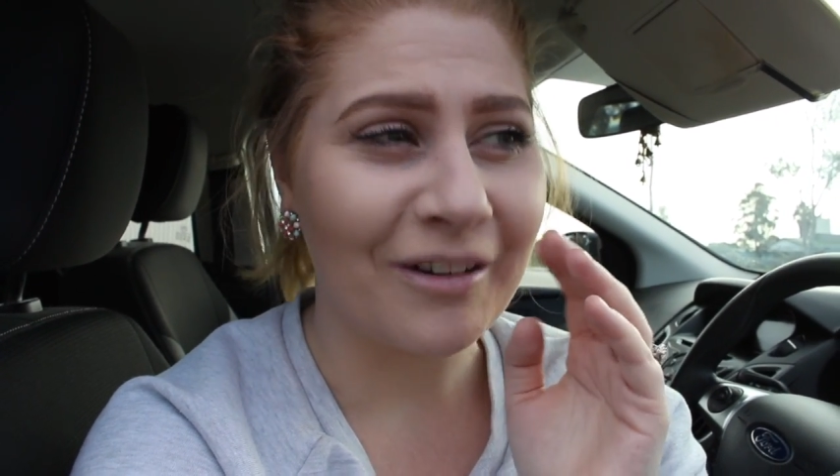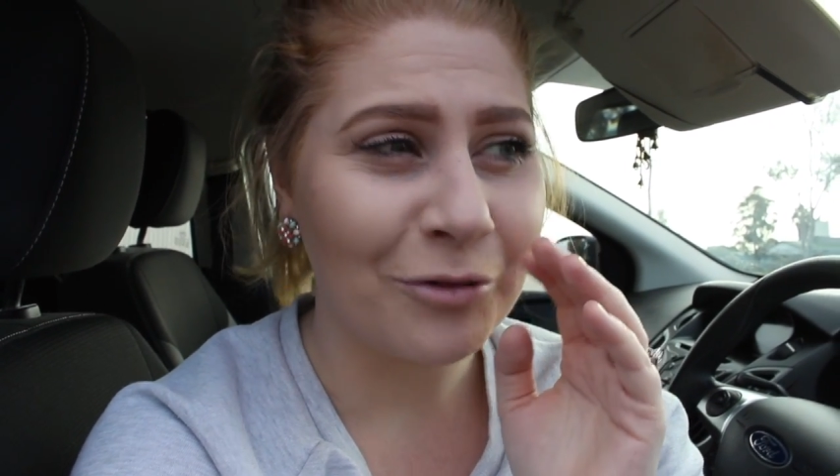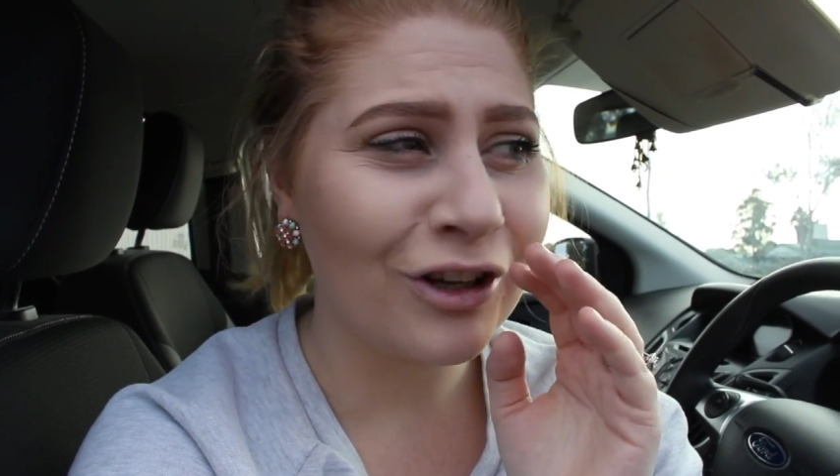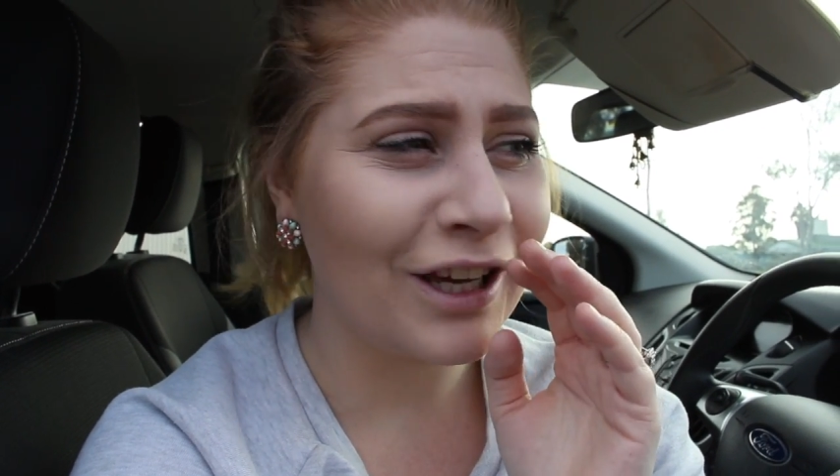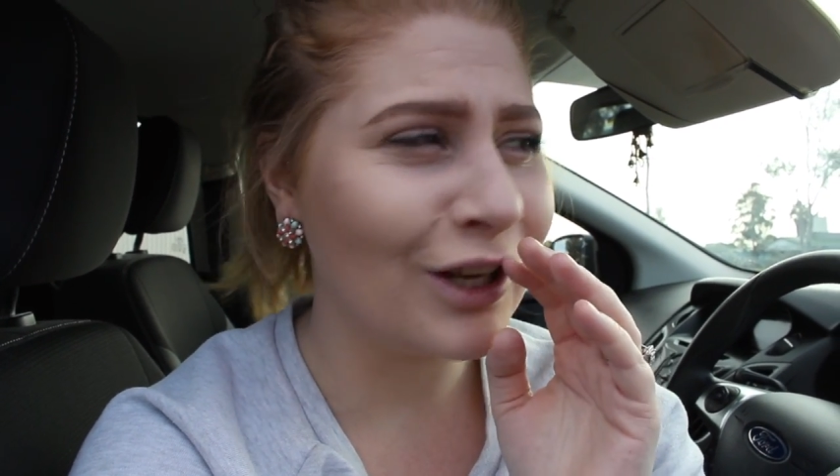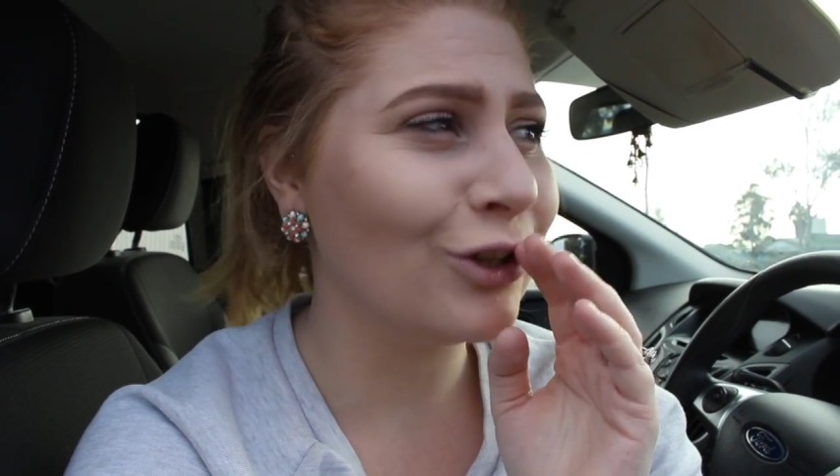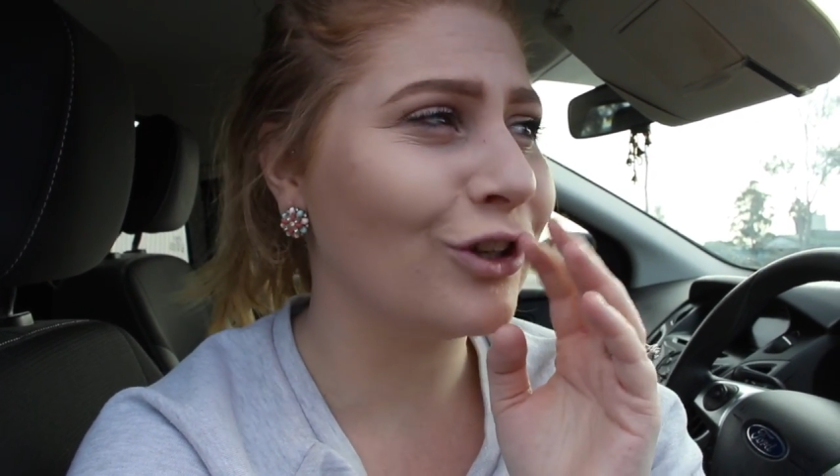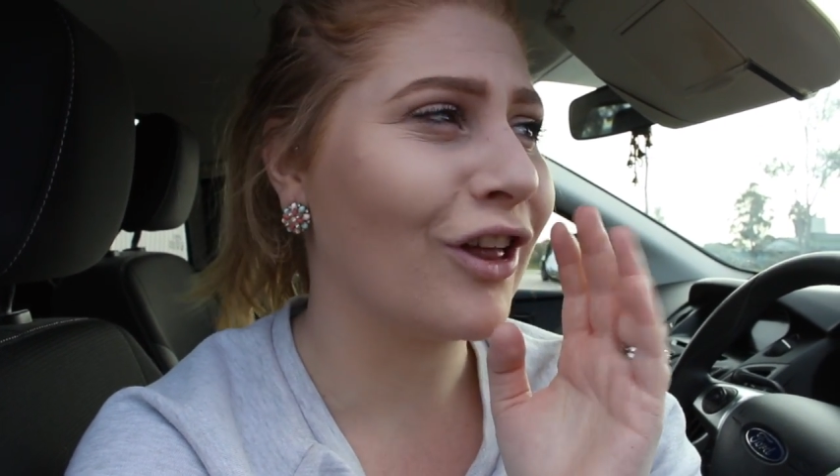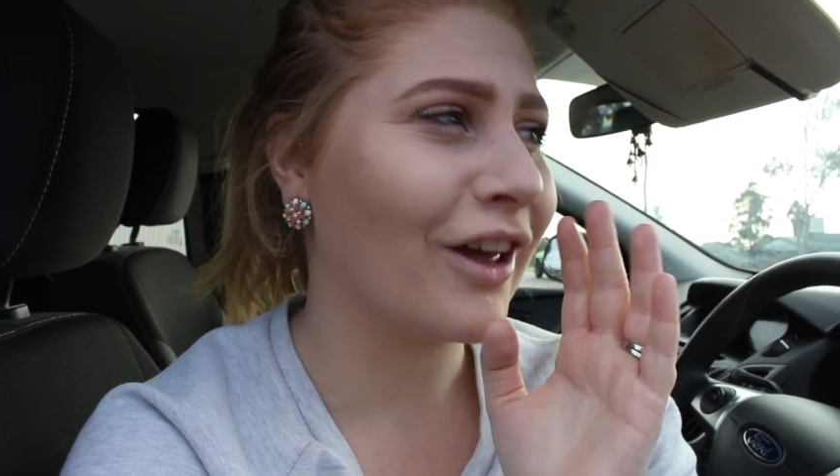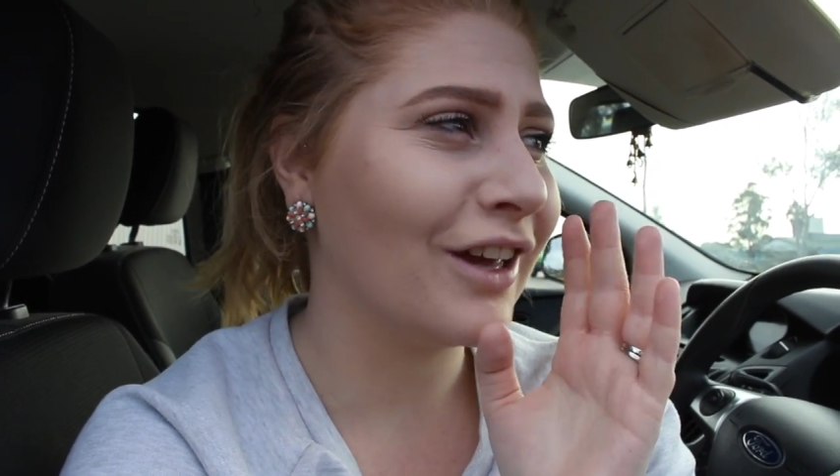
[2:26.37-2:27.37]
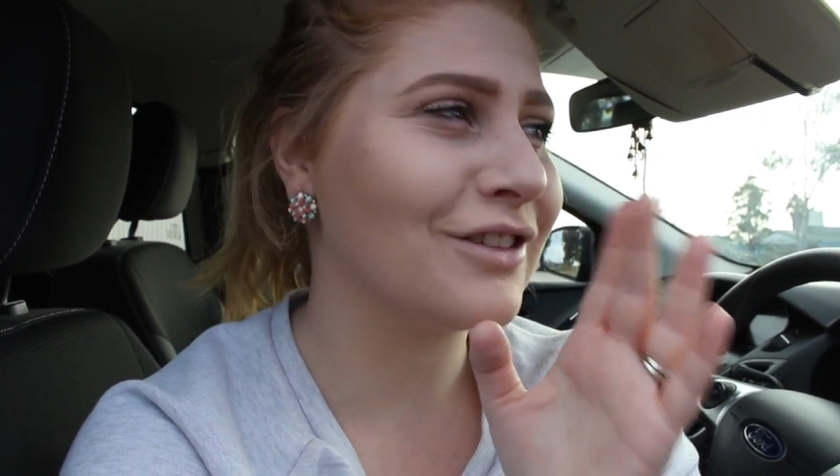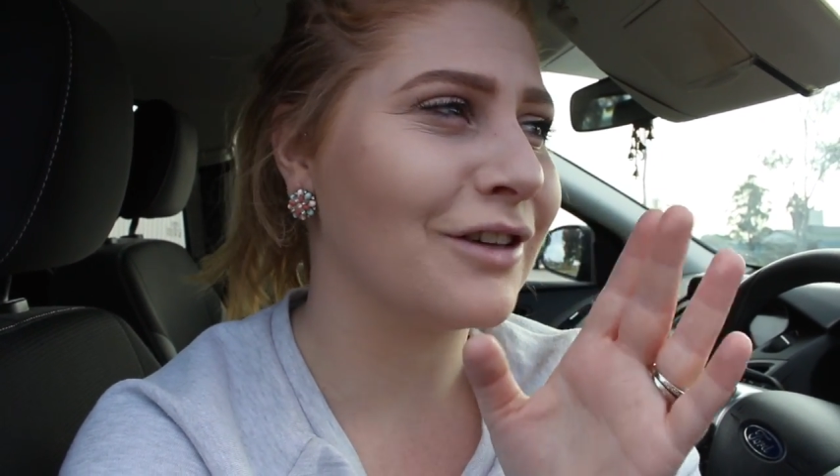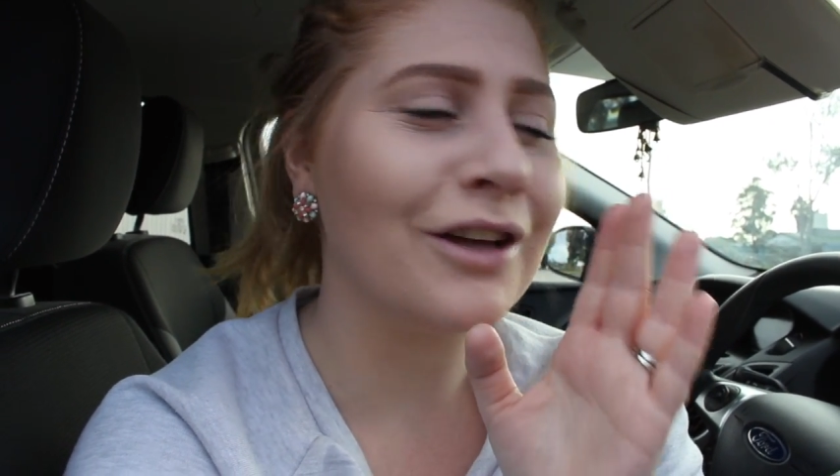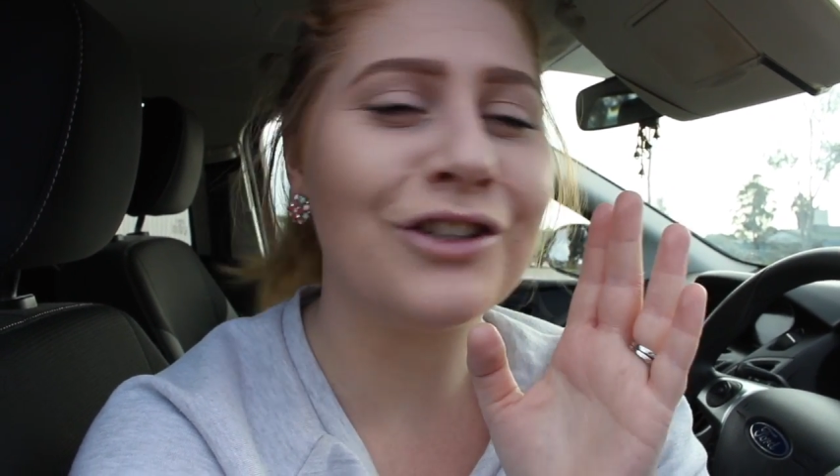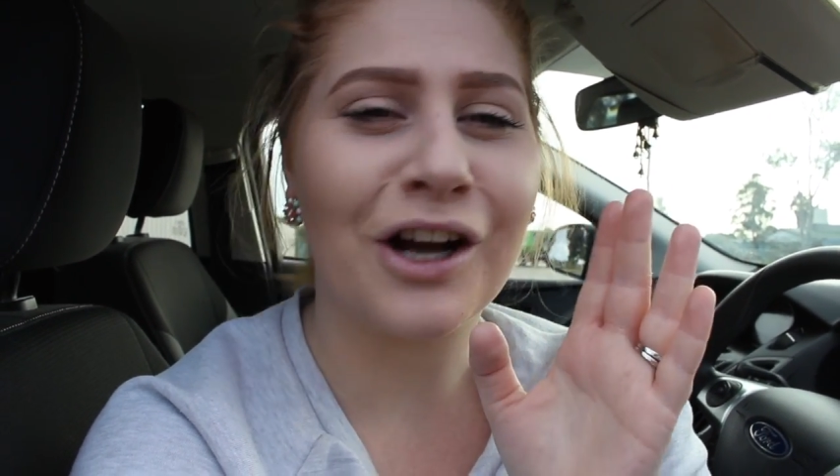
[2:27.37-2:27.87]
I'm not kidding you, like it's a